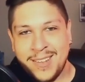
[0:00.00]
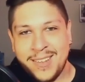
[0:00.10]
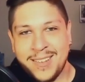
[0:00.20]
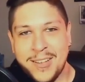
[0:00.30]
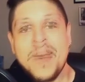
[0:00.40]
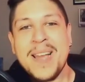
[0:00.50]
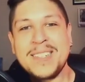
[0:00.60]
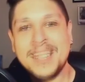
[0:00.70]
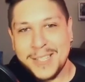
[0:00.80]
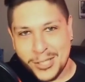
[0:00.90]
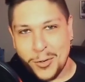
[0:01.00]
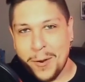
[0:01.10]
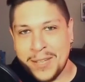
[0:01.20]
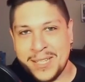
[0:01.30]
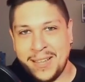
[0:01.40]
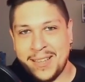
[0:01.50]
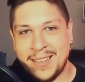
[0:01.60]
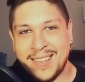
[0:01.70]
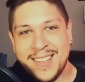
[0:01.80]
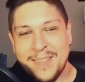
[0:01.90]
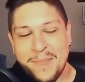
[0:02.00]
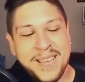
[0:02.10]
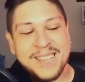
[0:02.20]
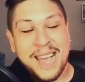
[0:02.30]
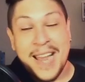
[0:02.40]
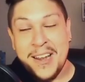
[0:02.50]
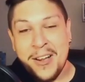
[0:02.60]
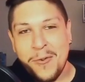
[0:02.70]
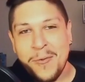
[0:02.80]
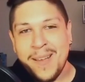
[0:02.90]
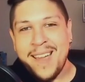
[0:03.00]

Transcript: Go back to good storytelling because I know